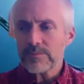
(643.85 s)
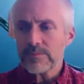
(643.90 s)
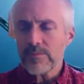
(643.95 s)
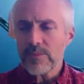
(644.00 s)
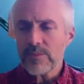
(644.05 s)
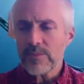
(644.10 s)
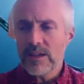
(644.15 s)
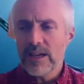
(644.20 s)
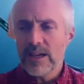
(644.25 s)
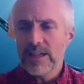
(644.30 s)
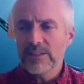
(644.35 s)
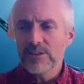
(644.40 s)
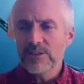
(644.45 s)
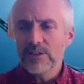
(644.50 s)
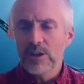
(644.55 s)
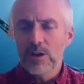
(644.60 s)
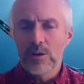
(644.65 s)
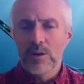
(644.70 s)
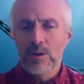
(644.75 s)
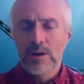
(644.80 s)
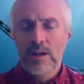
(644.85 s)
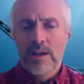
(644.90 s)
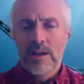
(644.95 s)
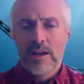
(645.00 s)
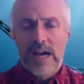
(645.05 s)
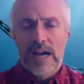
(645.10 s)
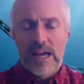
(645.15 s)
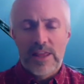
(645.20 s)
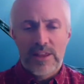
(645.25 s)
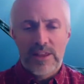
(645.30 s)
And so
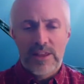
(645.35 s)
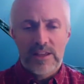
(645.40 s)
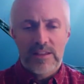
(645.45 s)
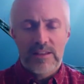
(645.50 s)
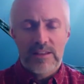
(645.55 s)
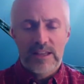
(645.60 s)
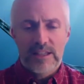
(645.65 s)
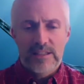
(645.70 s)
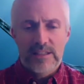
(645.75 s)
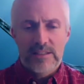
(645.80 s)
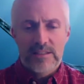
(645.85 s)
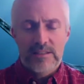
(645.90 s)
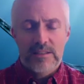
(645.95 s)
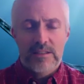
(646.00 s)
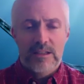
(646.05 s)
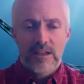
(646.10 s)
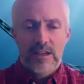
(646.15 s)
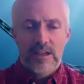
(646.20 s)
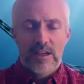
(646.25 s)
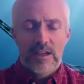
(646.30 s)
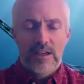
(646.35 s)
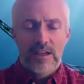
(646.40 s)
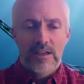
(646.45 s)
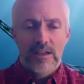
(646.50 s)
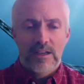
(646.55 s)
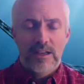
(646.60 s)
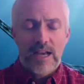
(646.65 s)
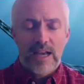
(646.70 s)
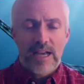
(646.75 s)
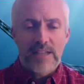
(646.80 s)
I think that
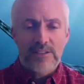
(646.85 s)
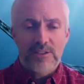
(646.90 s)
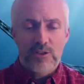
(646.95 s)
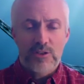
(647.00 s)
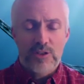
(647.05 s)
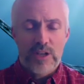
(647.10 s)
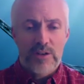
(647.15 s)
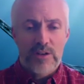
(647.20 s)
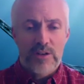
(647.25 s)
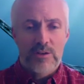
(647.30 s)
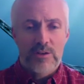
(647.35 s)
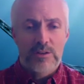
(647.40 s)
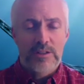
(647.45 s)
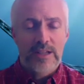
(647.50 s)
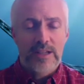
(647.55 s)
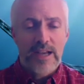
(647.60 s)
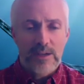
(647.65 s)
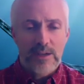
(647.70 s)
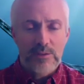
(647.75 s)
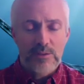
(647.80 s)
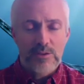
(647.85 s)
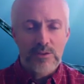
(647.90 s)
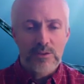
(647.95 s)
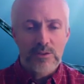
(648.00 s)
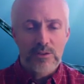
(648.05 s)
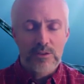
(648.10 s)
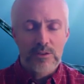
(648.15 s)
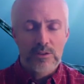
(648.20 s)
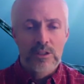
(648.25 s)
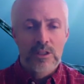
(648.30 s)
as a general
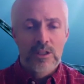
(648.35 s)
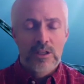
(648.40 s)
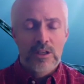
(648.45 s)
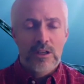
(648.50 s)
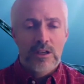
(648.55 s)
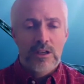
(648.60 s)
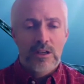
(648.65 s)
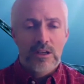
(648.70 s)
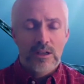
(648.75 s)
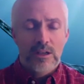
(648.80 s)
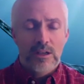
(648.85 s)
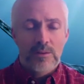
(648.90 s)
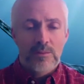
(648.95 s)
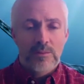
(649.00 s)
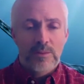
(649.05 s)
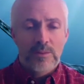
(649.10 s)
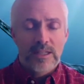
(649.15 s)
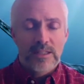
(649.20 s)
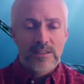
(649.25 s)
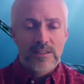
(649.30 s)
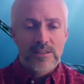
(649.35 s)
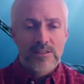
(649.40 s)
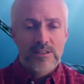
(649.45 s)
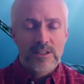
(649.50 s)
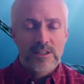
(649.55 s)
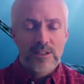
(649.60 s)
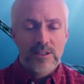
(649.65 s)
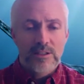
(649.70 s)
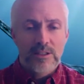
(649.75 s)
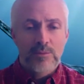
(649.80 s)
counsel, it's
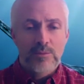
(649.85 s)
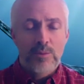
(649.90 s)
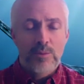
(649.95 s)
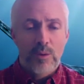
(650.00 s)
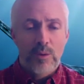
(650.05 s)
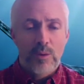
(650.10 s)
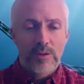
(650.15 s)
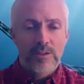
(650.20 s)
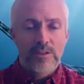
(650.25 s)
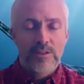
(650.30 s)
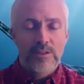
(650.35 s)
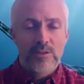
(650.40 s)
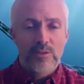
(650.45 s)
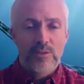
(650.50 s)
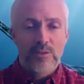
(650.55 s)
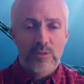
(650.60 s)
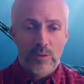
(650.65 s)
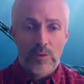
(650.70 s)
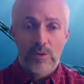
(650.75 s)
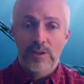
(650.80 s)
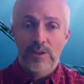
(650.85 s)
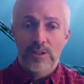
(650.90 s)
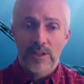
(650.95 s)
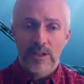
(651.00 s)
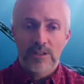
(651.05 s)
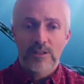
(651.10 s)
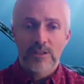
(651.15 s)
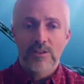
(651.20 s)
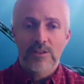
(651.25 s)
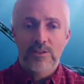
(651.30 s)
still important for
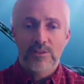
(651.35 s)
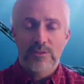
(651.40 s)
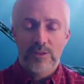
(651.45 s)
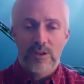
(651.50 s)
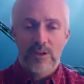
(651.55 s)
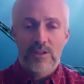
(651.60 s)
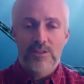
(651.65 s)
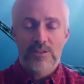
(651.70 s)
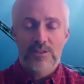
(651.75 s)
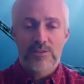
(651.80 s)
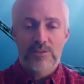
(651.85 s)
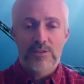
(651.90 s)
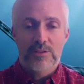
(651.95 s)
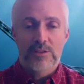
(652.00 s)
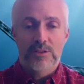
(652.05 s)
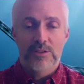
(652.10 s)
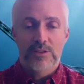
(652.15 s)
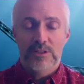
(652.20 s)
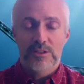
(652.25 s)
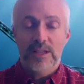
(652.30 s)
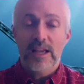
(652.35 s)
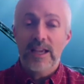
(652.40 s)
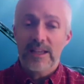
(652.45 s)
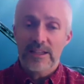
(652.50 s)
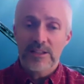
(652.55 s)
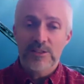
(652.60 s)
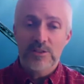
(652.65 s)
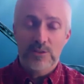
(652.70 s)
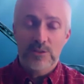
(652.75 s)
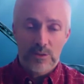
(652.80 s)
younger philosophers and
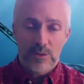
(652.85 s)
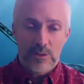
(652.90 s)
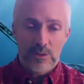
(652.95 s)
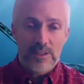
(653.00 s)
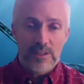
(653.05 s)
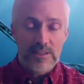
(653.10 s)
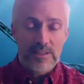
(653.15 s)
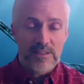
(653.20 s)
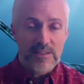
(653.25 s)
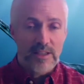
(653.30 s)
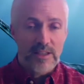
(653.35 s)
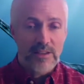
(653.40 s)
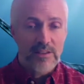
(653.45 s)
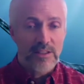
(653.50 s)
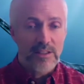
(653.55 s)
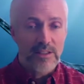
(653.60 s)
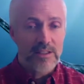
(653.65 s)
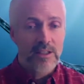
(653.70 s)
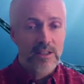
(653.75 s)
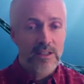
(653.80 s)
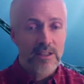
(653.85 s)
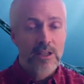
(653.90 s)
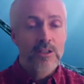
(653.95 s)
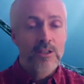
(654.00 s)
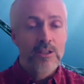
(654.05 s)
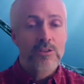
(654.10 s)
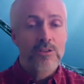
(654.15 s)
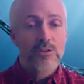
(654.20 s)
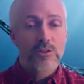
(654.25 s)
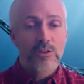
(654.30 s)
historians, I think,
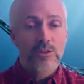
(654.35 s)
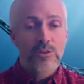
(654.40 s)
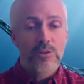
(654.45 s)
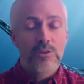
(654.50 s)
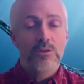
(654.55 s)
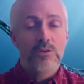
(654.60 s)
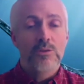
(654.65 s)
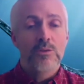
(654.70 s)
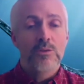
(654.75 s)
to